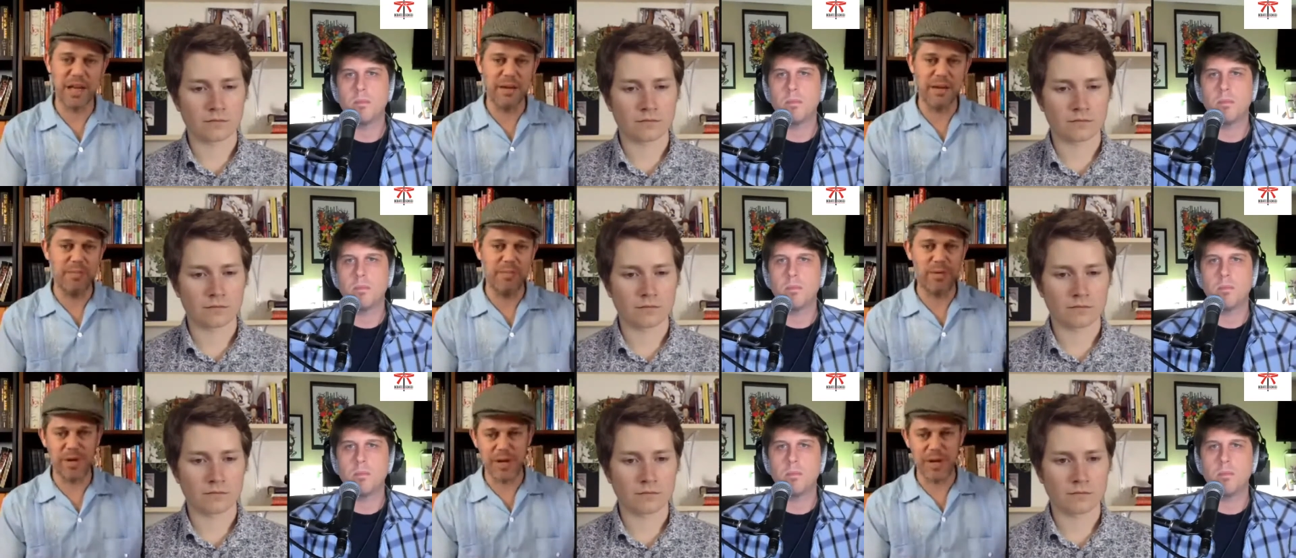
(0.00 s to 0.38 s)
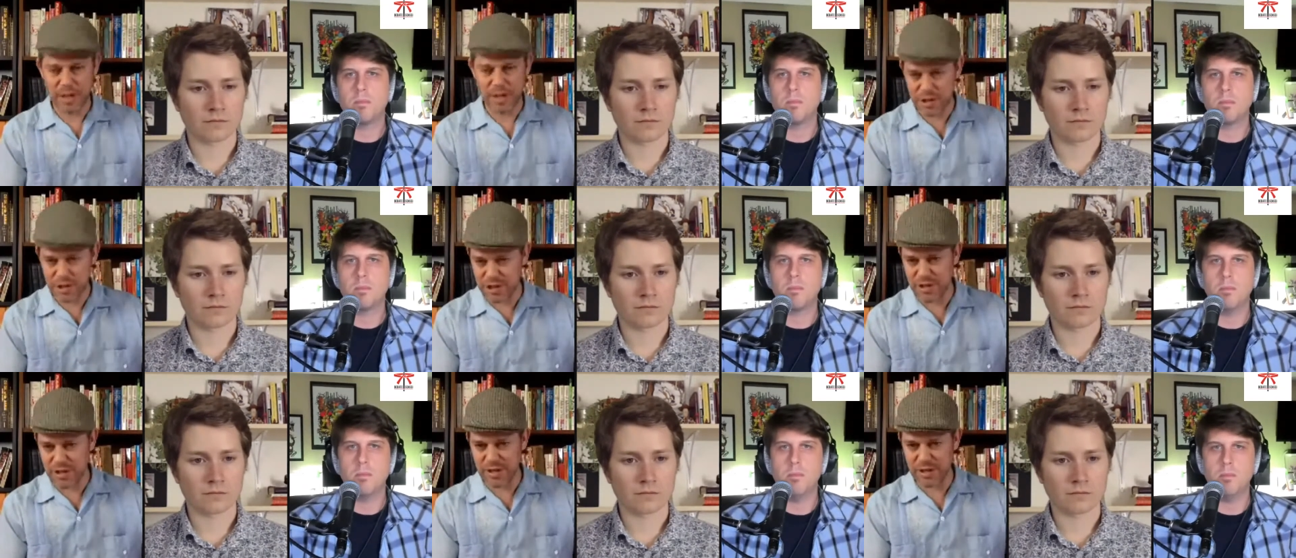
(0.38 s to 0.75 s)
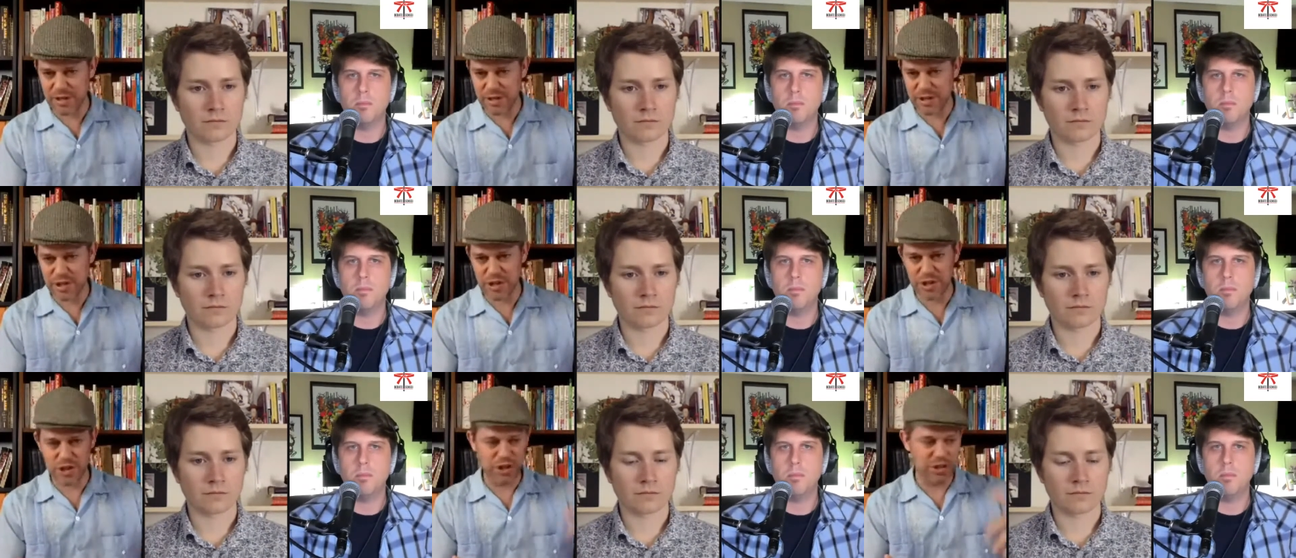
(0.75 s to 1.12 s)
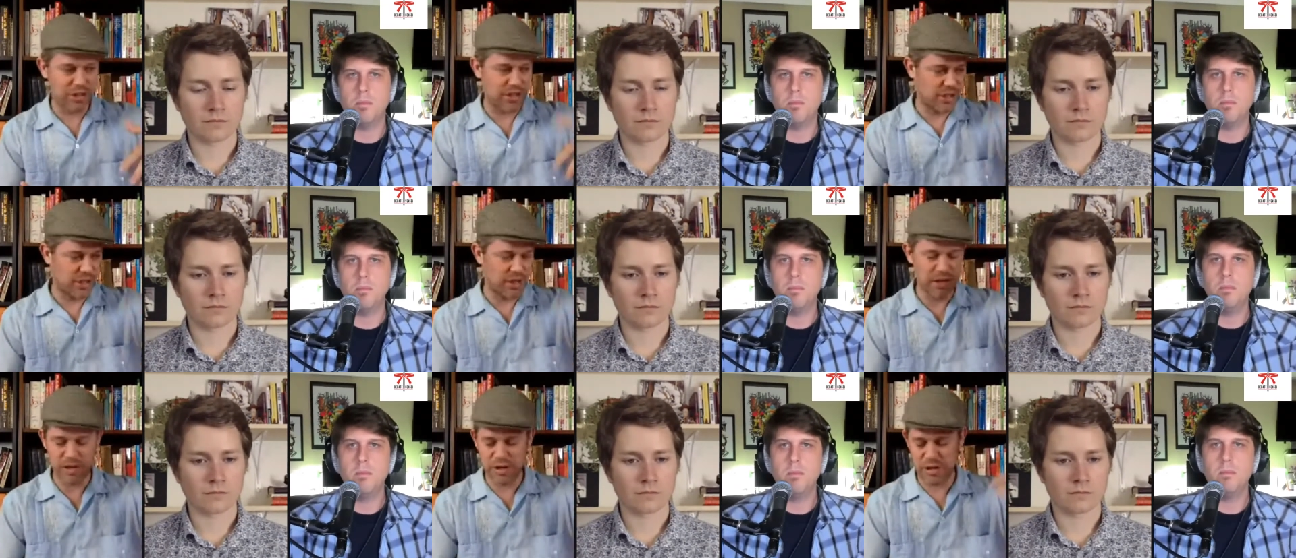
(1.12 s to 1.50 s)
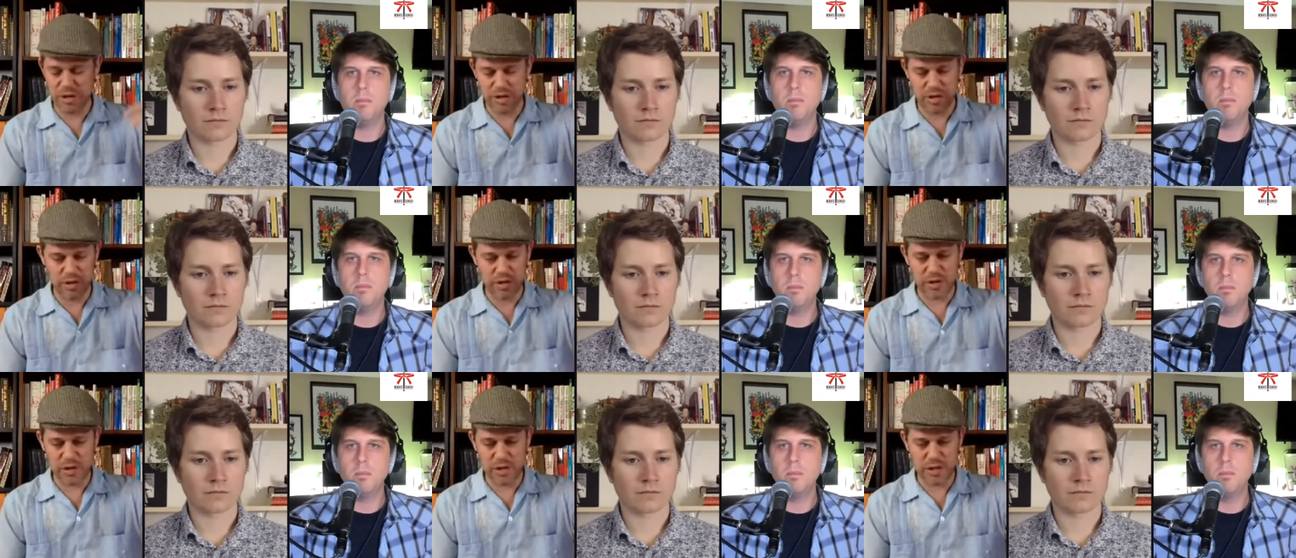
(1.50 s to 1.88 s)
Speaker 1: content production should just
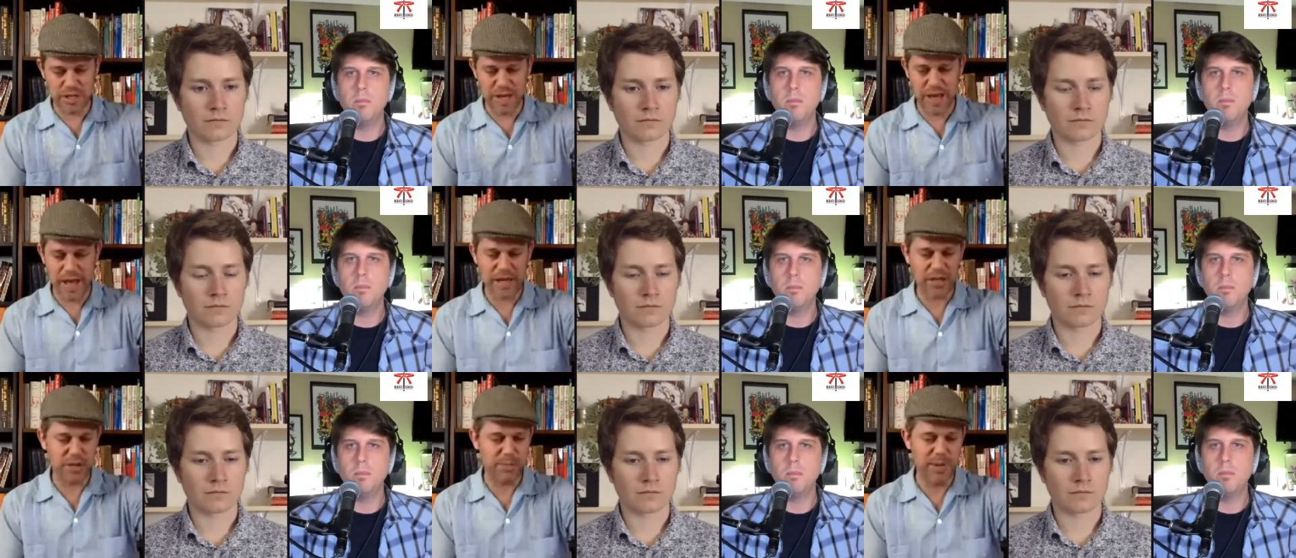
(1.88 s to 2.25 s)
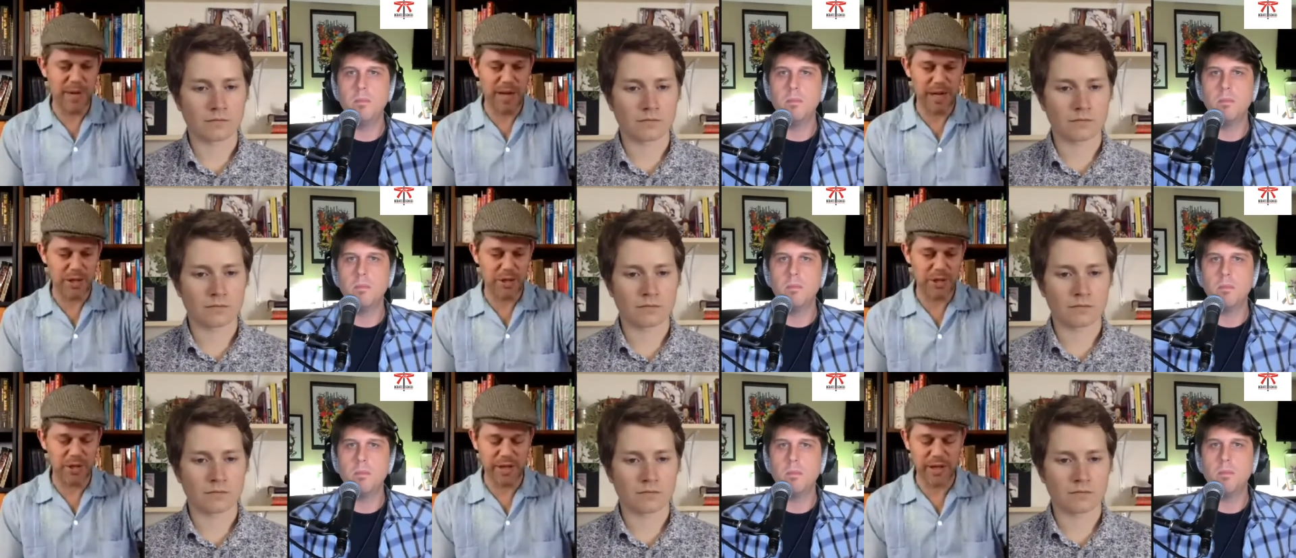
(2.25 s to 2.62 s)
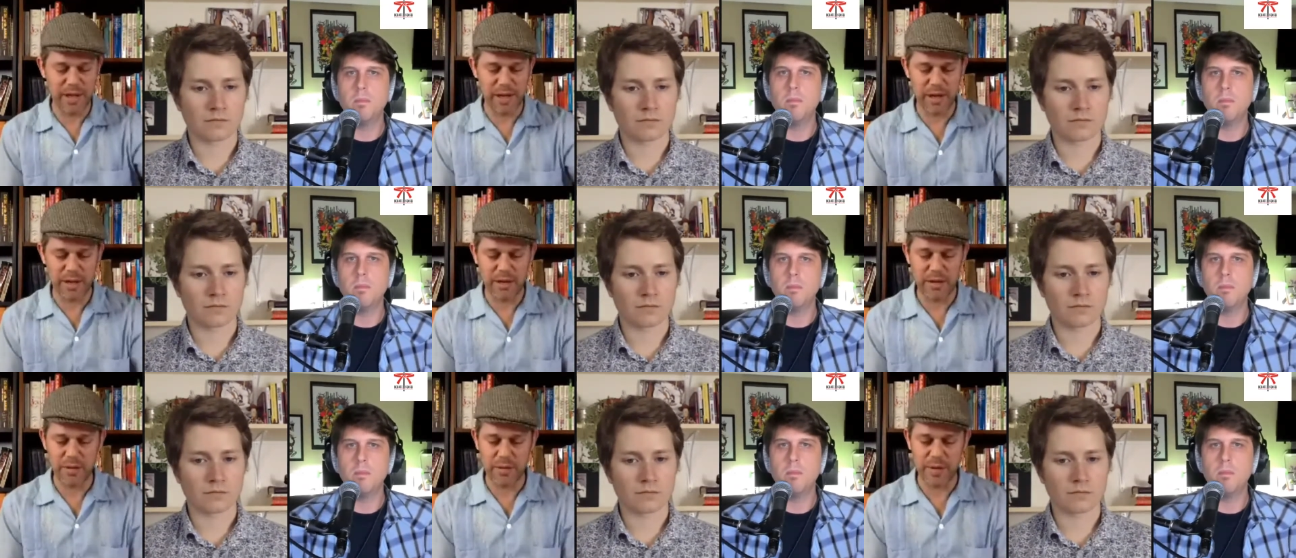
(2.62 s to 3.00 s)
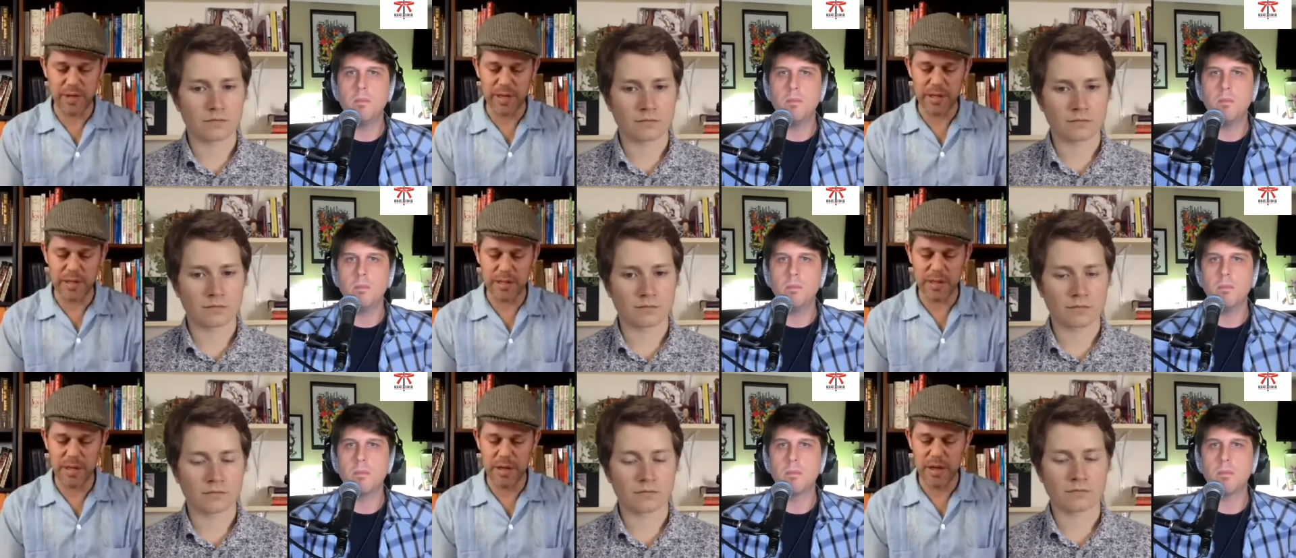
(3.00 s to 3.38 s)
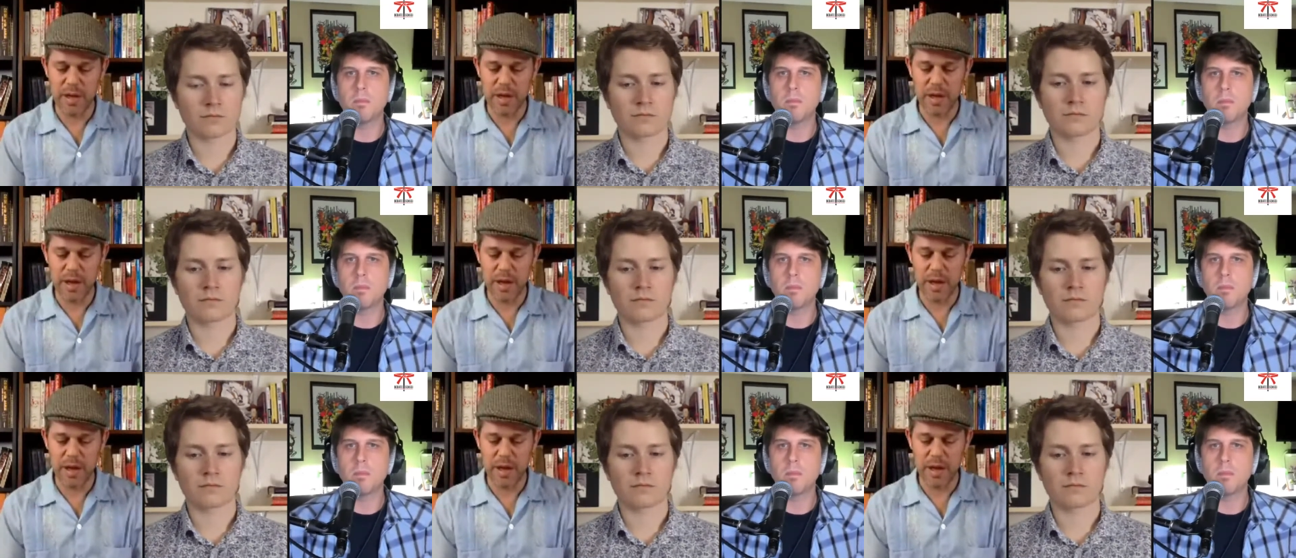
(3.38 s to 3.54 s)
you know, just exponentially increase.